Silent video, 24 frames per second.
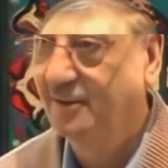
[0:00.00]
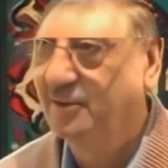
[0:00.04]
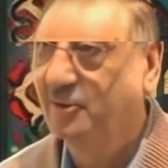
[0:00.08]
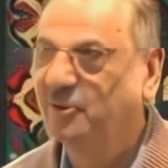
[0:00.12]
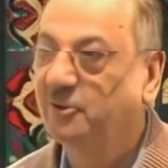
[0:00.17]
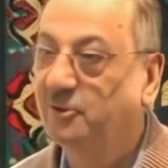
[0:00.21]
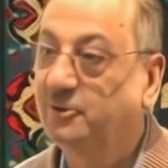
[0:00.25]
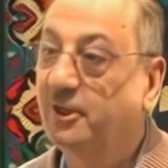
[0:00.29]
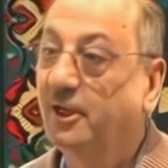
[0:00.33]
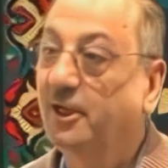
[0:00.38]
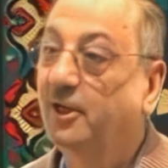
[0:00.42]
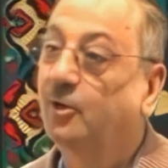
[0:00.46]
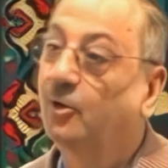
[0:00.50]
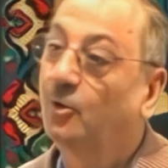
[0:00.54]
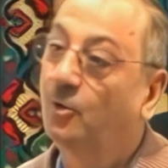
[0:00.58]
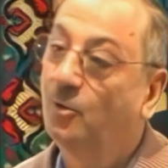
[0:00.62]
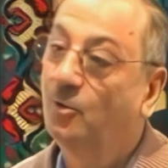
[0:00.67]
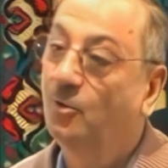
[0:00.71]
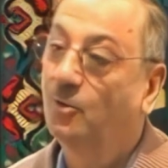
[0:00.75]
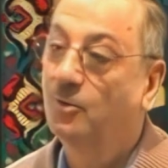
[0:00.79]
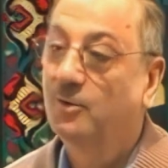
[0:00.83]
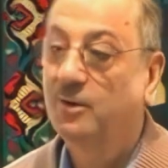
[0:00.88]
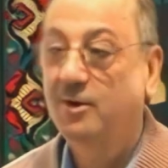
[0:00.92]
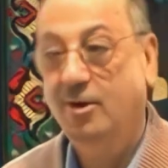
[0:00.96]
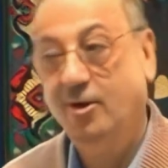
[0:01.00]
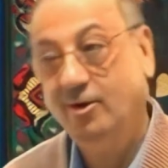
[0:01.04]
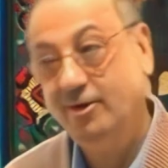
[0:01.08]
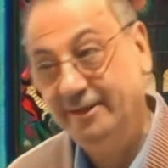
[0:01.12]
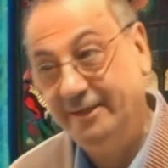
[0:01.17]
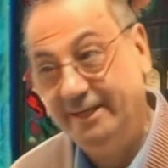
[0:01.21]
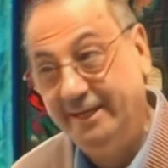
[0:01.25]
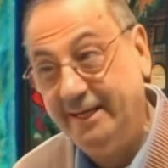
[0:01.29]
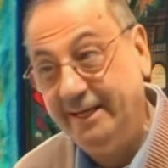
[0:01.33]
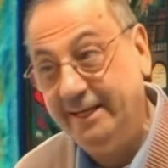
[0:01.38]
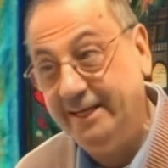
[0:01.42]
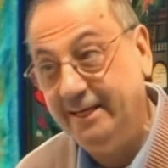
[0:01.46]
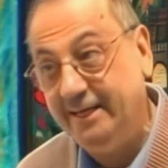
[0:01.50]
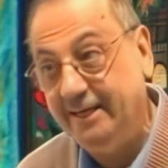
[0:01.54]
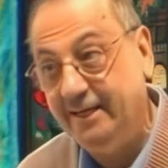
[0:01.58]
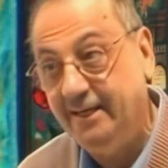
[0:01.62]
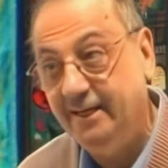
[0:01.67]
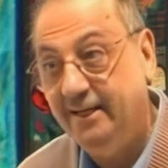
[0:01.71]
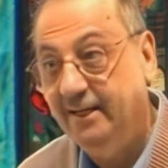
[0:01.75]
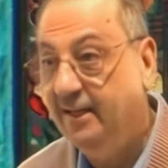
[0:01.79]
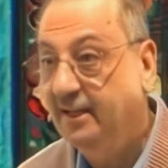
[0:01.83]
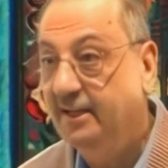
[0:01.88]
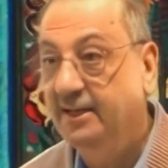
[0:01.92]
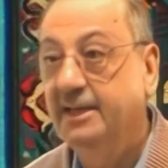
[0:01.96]
You say ku, not ki.
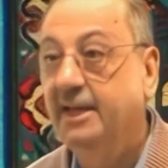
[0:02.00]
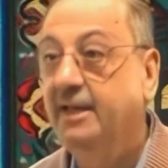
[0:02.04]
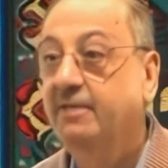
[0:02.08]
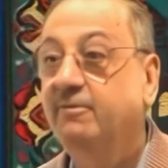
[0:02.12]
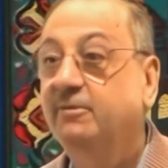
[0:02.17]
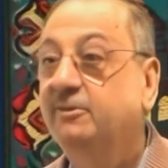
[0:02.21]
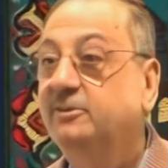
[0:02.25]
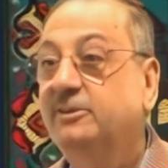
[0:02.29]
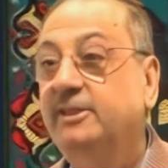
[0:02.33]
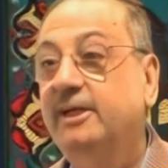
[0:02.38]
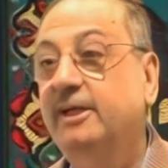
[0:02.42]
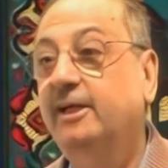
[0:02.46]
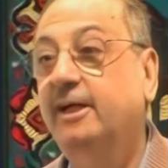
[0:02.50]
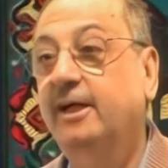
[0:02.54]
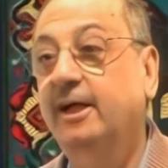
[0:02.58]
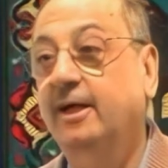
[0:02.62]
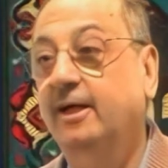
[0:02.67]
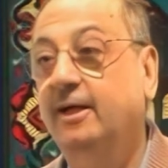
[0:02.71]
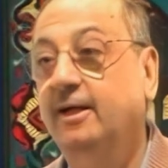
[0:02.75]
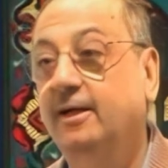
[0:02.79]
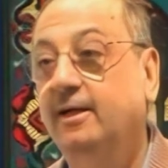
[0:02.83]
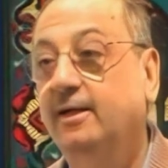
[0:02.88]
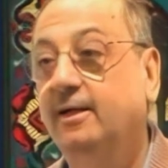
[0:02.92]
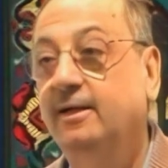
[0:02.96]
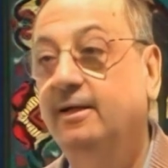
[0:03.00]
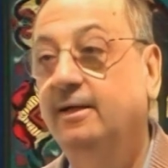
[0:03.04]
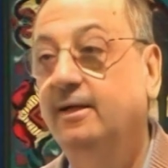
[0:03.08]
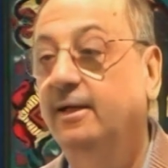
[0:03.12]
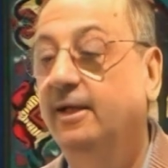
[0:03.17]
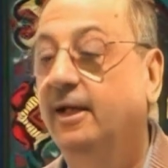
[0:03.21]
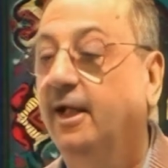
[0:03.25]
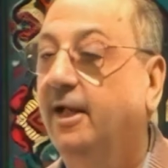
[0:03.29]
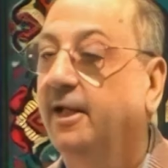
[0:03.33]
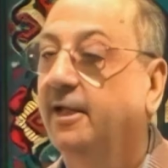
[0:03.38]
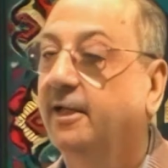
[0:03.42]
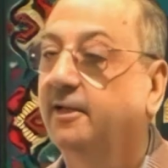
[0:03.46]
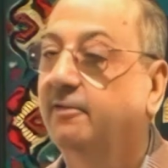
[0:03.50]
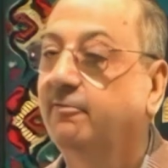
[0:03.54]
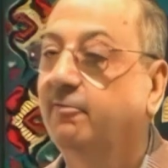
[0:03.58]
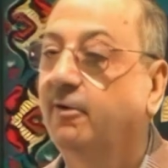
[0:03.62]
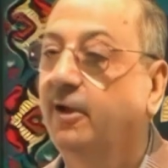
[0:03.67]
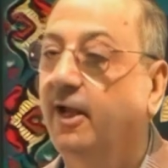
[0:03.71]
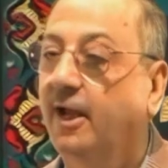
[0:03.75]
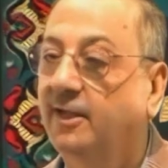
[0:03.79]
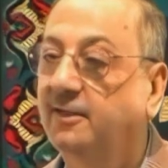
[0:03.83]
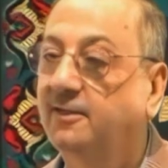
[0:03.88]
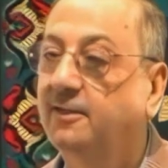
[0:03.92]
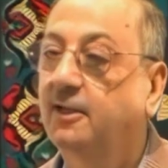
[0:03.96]
Never say ka. It
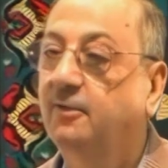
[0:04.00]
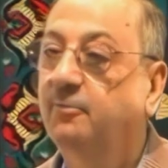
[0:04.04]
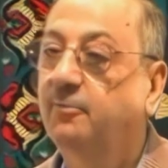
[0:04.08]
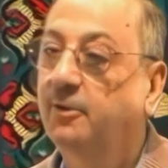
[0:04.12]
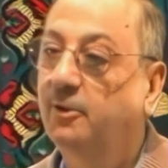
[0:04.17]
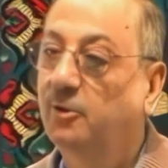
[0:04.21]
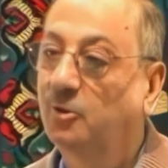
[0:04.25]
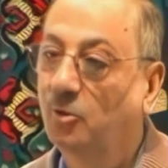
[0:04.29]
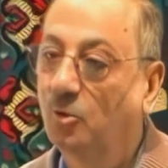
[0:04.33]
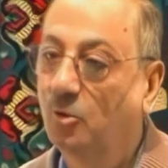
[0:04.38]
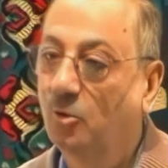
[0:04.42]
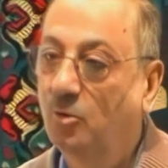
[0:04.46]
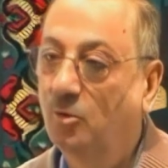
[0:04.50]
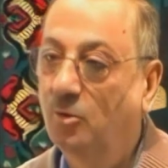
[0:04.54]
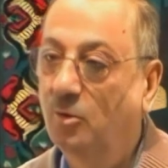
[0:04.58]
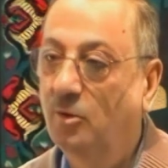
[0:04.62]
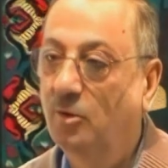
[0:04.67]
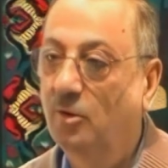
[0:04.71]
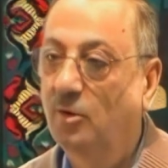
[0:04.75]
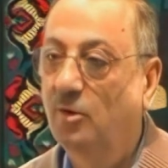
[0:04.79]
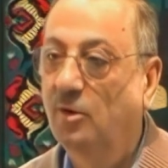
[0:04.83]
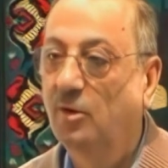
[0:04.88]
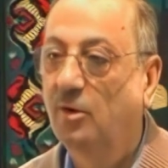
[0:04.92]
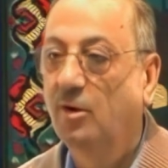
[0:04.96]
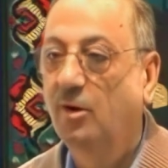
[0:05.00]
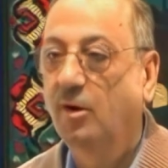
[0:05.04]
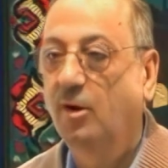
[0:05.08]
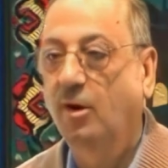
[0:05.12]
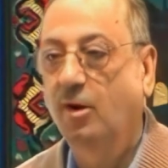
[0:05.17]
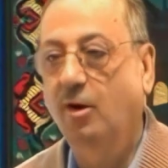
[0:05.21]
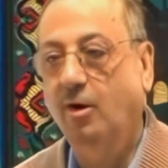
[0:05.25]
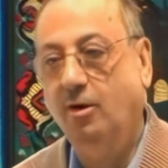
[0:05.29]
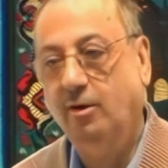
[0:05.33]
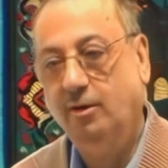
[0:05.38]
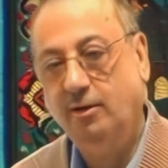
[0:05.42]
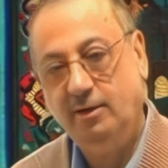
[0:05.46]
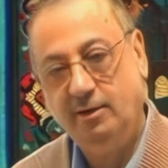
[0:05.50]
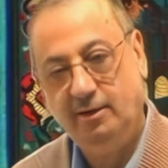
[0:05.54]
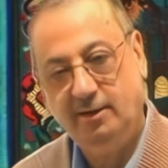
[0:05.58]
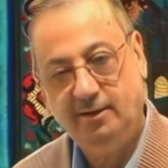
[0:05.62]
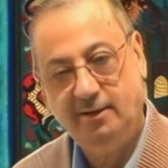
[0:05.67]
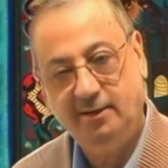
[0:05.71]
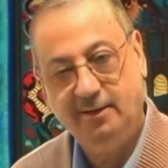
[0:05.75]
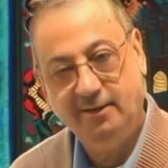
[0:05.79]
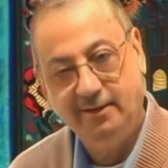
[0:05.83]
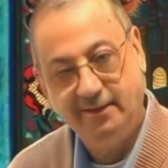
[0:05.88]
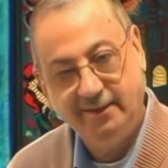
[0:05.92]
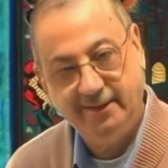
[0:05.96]
will either be ku or
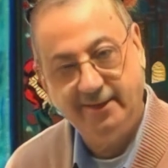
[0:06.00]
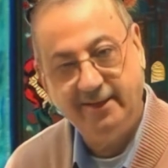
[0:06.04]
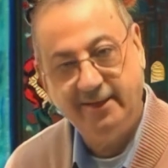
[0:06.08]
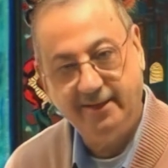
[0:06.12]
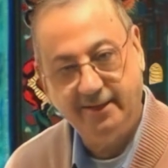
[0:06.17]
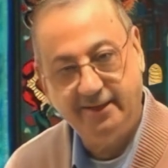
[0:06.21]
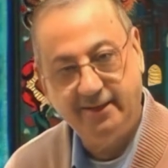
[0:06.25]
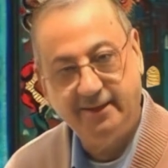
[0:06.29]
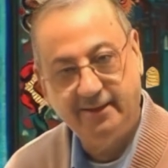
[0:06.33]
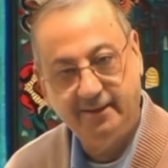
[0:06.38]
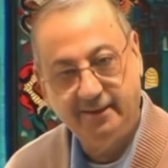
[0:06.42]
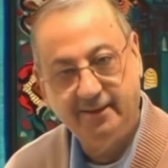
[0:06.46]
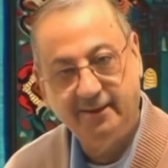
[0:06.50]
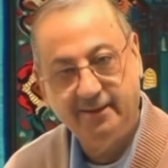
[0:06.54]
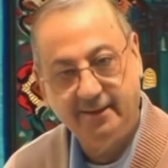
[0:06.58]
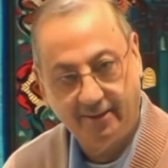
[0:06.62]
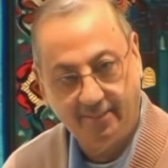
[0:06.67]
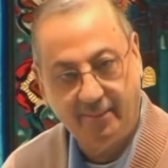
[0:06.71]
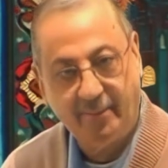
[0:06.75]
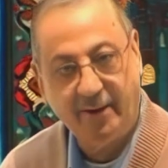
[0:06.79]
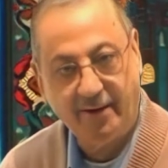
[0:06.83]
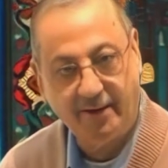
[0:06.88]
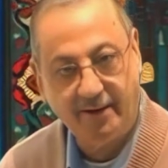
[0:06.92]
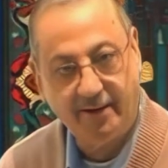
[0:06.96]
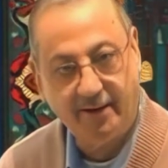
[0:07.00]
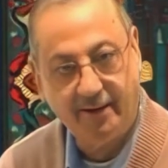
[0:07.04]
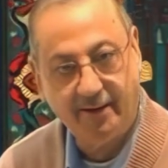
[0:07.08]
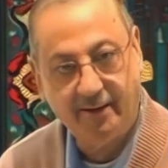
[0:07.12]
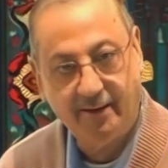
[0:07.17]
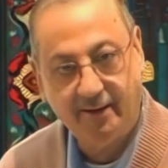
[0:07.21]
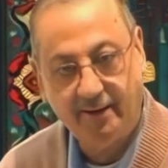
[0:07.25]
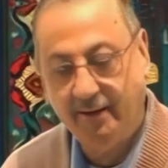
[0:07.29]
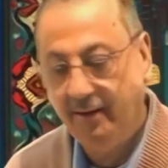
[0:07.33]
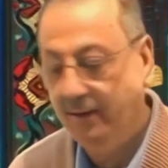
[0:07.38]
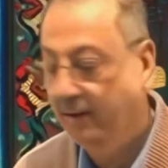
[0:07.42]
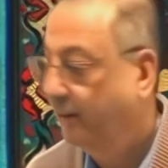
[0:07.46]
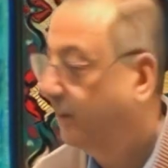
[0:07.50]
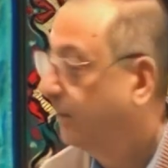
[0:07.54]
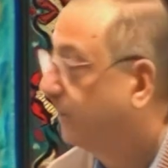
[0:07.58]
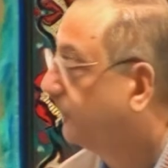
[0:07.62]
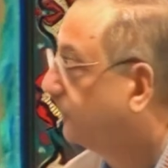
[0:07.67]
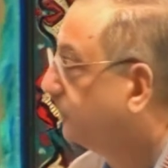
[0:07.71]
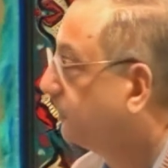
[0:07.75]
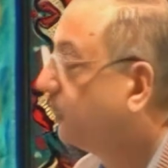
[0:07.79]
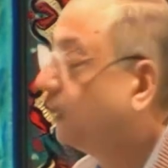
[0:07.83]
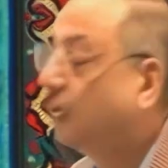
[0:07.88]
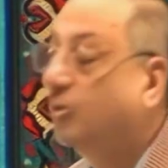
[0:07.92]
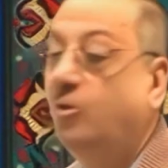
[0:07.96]
he, depending. Huh?
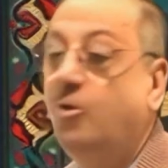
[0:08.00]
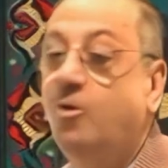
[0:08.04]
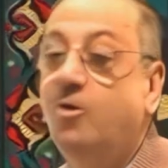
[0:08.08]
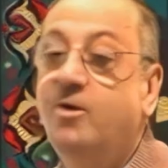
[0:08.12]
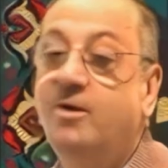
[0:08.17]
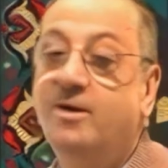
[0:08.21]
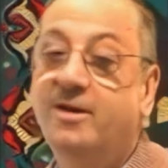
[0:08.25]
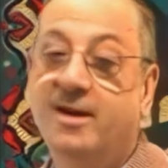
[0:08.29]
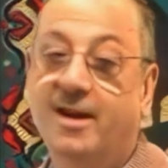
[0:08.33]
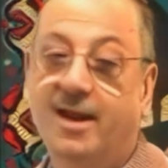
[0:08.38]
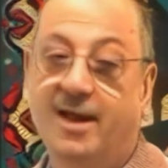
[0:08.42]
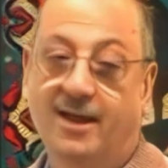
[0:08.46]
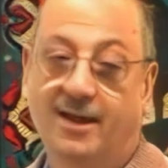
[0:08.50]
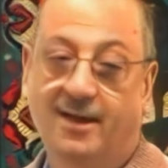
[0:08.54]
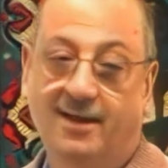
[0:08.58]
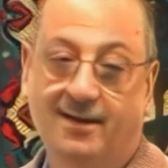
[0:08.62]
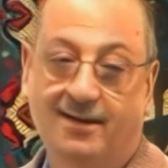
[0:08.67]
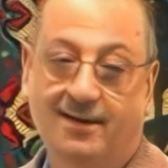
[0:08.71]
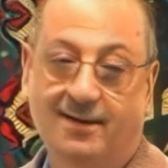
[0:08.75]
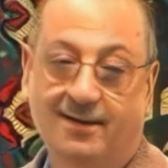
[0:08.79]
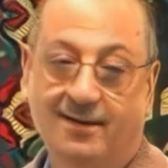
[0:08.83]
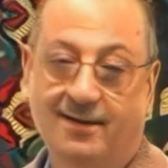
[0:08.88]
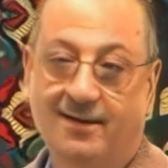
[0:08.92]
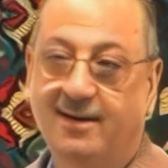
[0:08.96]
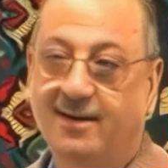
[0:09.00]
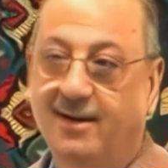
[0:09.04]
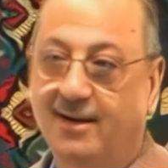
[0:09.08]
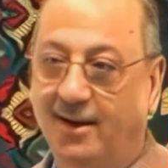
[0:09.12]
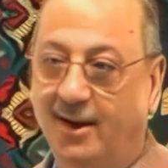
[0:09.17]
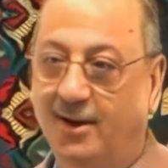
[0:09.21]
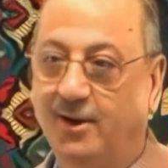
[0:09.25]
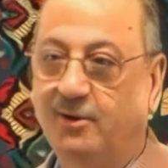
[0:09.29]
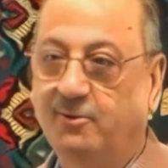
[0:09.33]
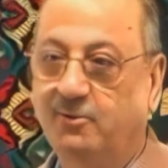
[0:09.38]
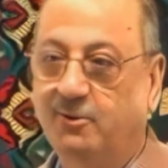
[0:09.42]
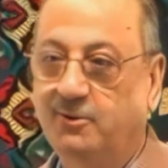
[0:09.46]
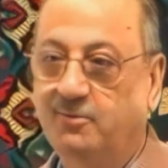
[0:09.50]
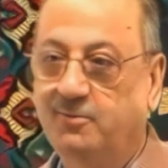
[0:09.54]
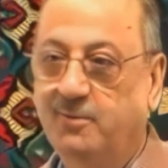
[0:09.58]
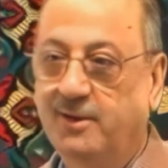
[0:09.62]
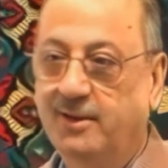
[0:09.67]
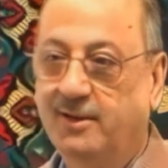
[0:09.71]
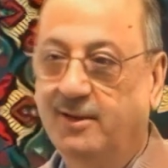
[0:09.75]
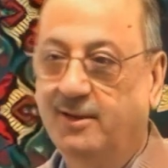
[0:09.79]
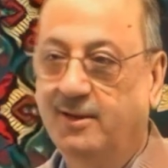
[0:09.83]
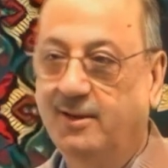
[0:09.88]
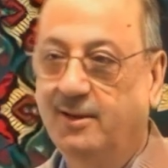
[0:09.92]
So, kunna. Are you with me?